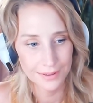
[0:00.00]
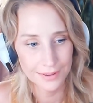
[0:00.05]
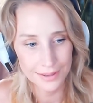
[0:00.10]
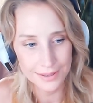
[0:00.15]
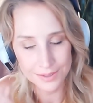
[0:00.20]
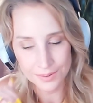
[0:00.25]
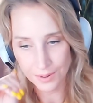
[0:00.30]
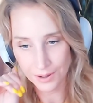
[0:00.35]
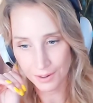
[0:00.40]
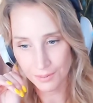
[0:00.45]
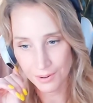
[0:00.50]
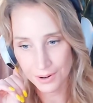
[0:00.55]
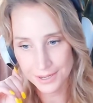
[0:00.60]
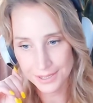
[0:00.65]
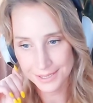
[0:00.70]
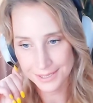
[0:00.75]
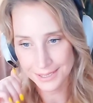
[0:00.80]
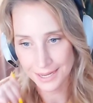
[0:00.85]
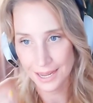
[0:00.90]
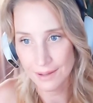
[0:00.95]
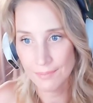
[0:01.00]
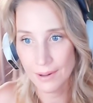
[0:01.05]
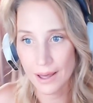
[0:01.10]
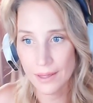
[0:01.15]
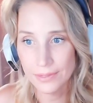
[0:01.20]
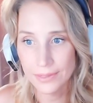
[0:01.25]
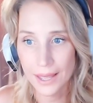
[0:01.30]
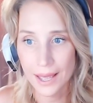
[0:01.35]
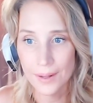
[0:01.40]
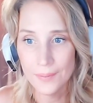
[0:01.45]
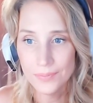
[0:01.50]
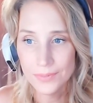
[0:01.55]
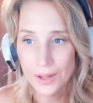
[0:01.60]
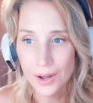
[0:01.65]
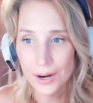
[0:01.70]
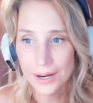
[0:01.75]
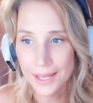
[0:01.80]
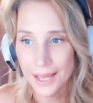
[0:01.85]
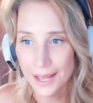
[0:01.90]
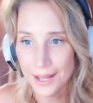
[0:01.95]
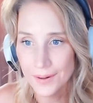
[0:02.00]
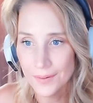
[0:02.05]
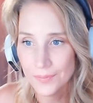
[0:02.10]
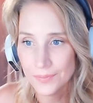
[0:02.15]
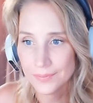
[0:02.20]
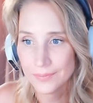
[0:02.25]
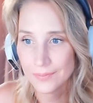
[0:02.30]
is what I wanted to say about that. Okay.